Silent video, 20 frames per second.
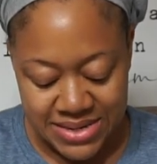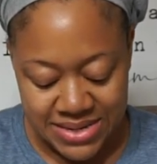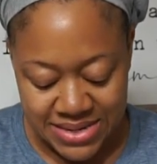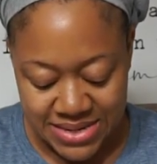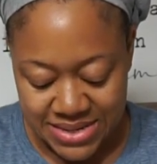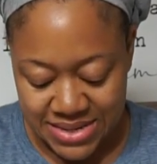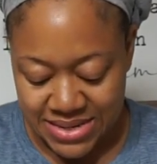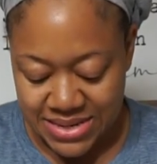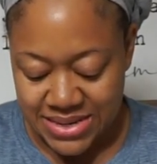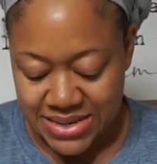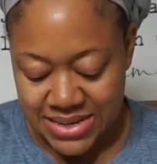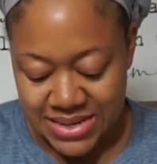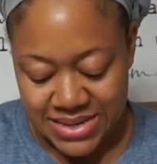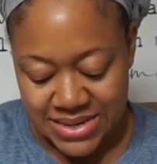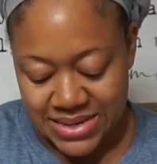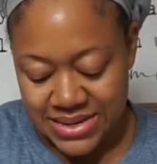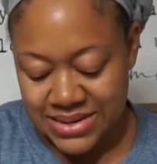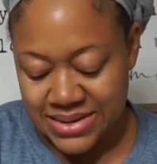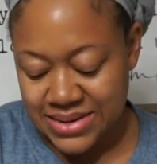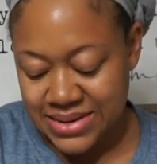
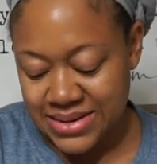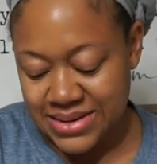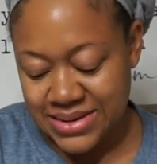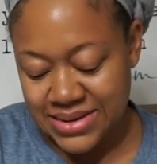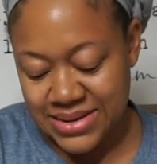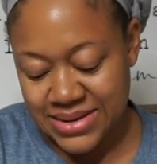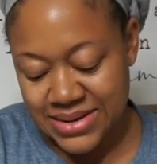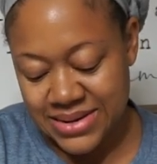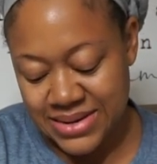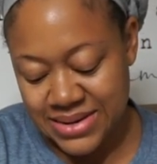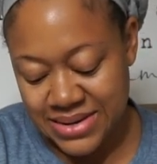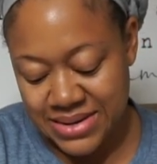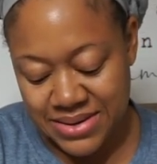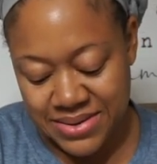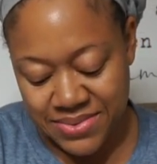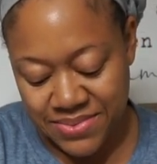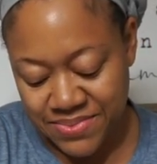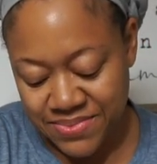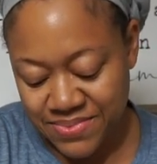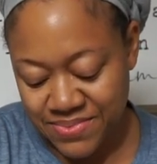
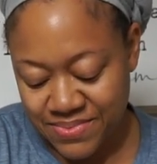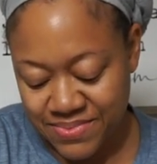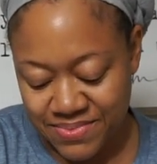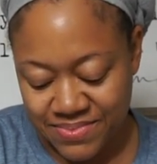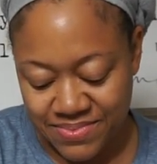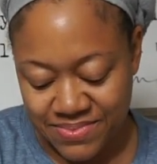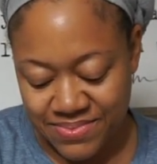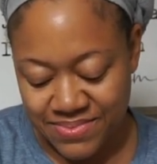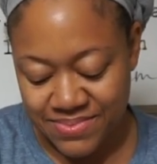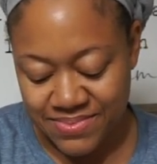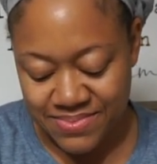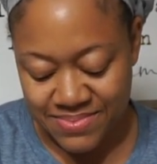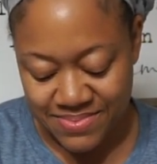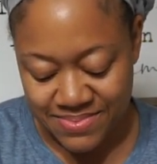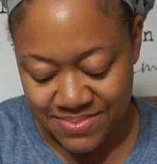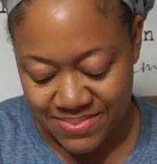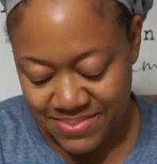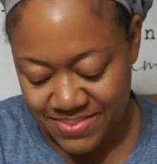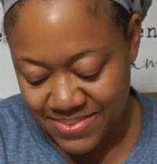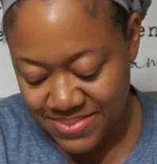
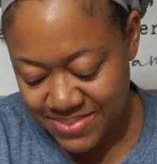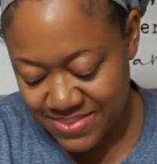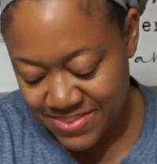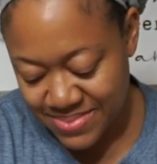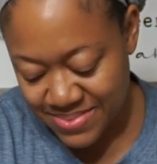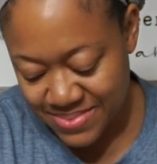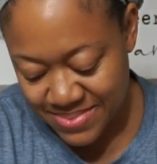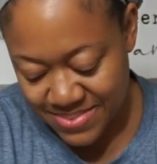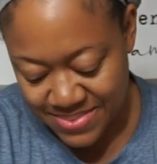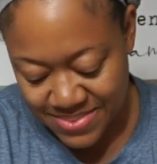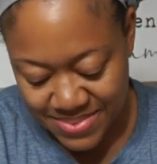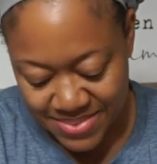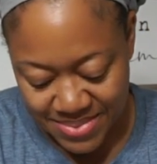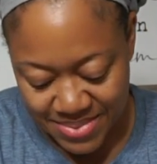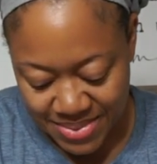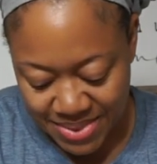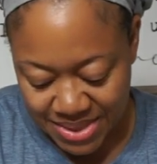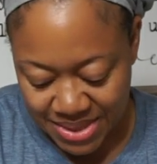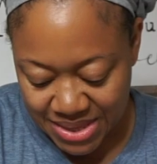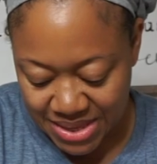[no speech]